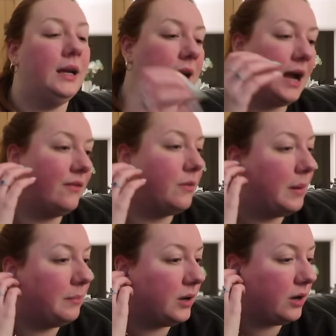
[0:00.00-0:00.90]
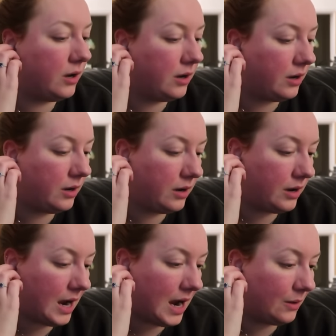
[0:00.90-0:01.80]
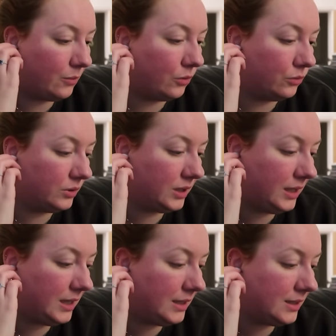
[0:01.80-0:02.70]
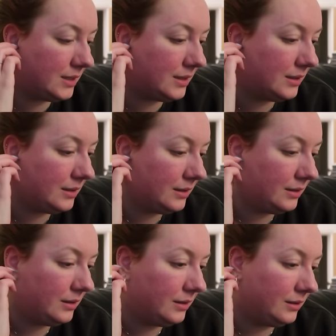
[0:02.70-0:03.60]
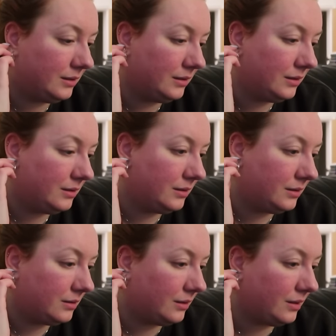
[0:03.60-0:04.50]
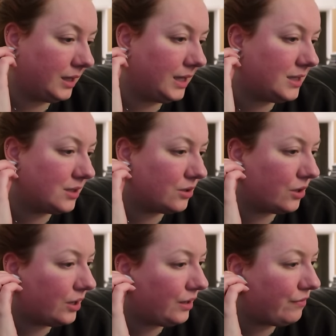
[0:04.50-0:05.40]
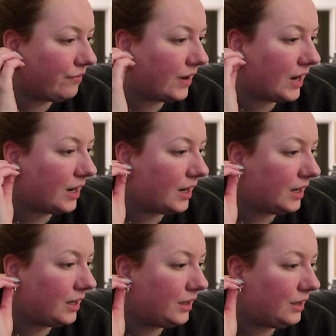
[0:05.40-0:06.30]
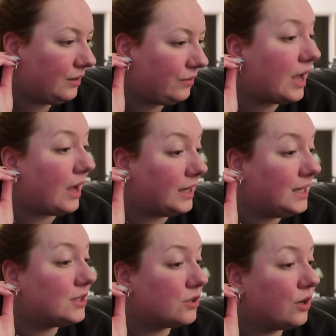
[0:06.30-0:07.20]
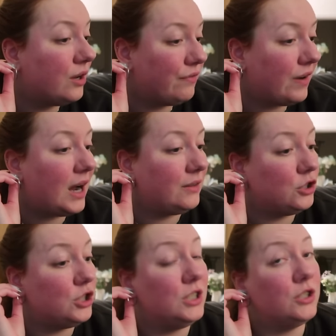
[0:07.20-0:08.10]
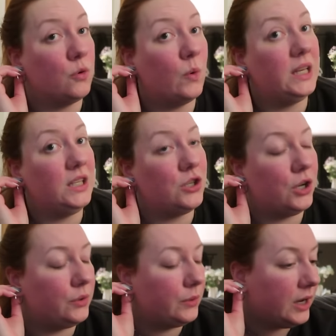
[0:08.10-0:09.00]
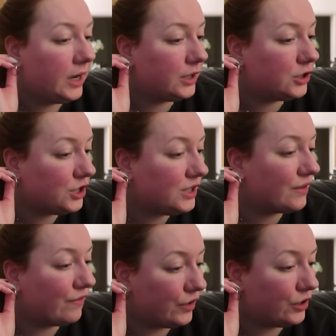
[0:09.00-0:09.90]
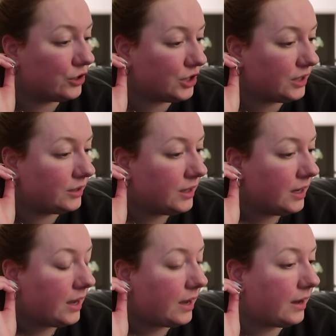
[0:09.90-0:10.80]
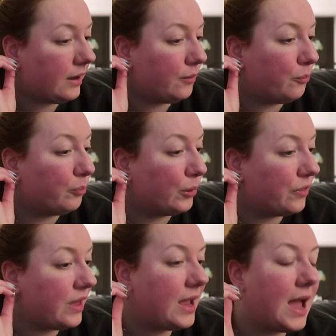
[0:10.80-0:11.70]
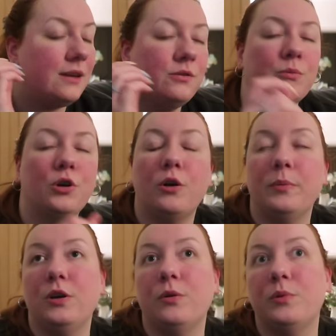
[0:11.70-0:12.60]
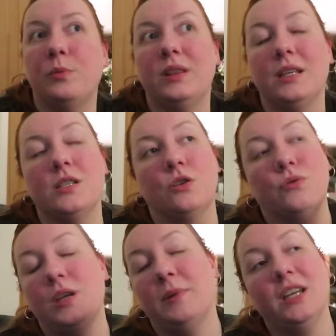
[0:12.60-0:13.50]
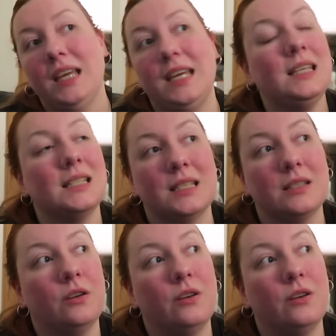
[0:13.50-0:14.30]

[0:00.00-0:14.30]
I can't remember how old he is. I think he's 35. Yeah, he's 35 and she's 22 and she's a virgin. Um, but they end up coming up with this agreement. He's